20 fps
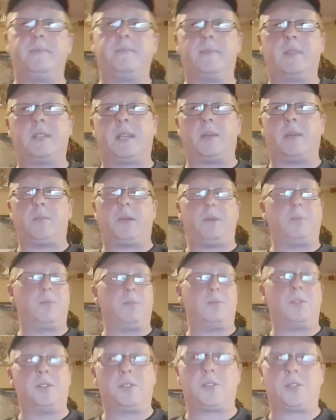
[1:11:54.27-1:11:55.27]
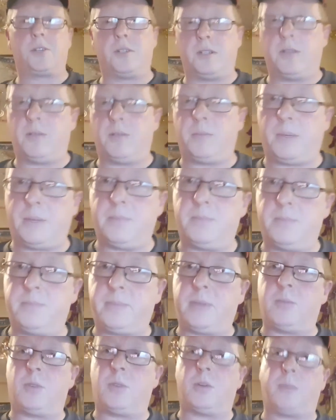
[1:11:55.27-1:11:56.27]
Get people to know a bit
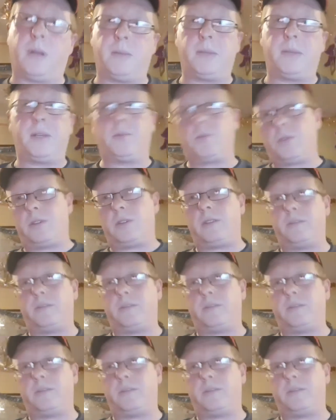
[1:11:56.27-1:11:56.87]
more about me, where I've